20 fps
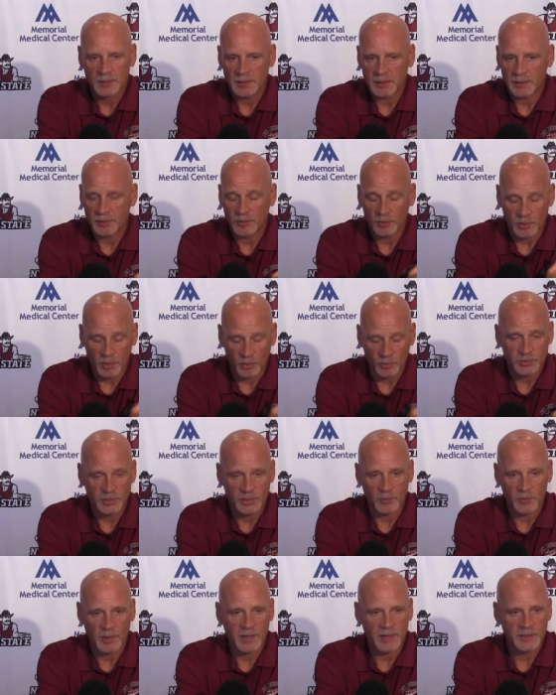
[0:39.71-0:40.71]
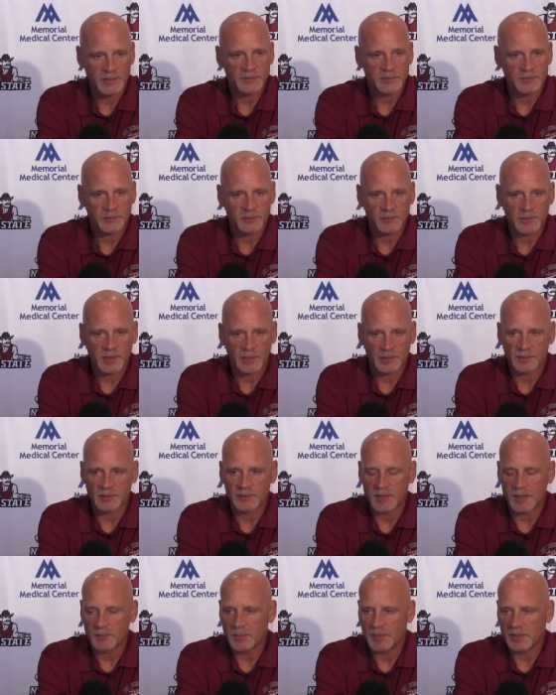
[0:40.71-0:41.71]
I know coaching-wise, thought
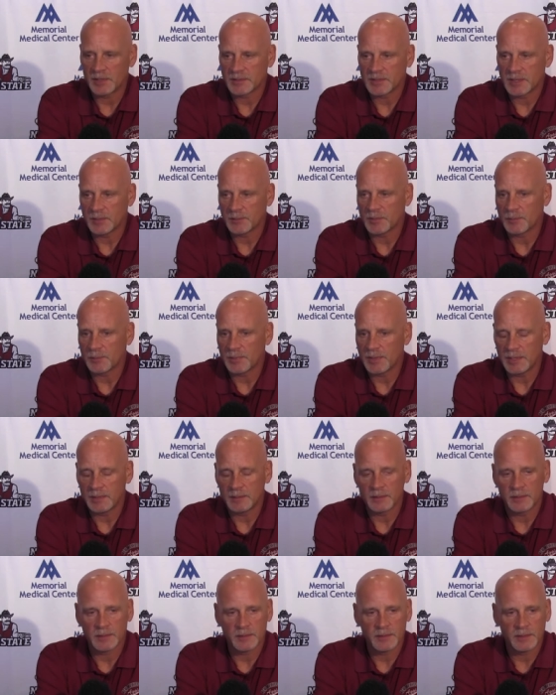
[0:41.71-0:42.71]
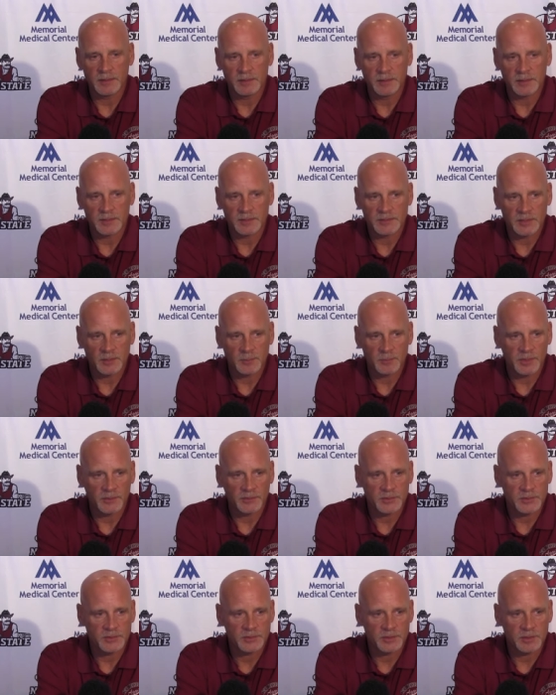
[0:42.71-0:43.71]
that they'd be the team to beat in the Sun
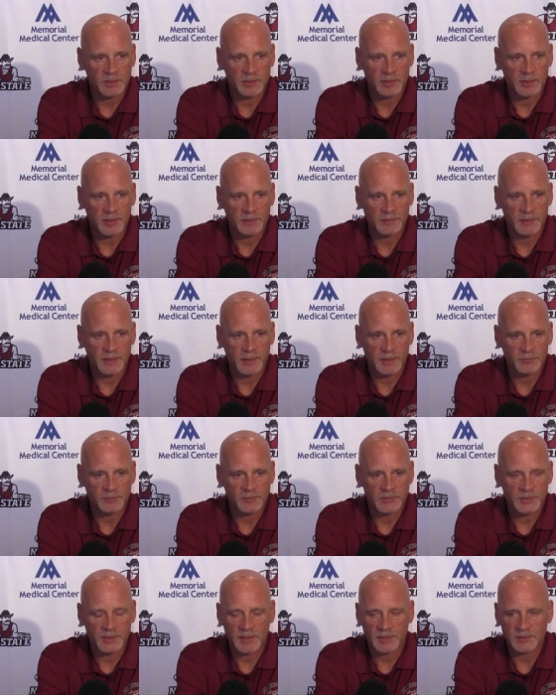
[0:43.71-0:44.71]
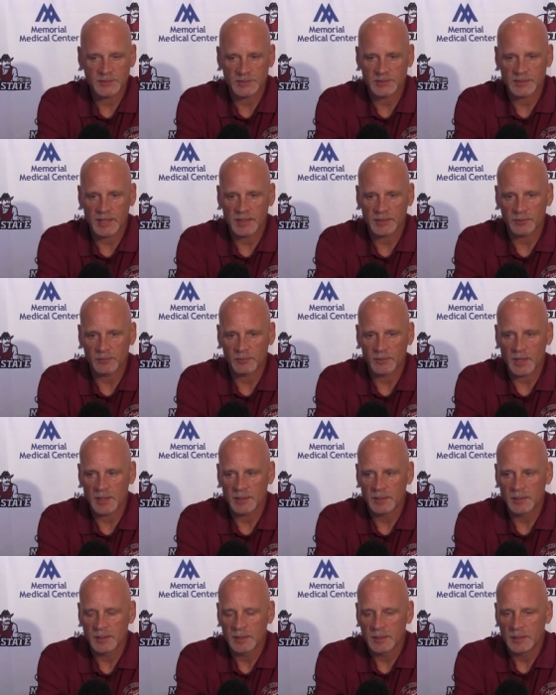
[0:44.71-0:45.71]
Belt this year. And I'd say that's exactly right.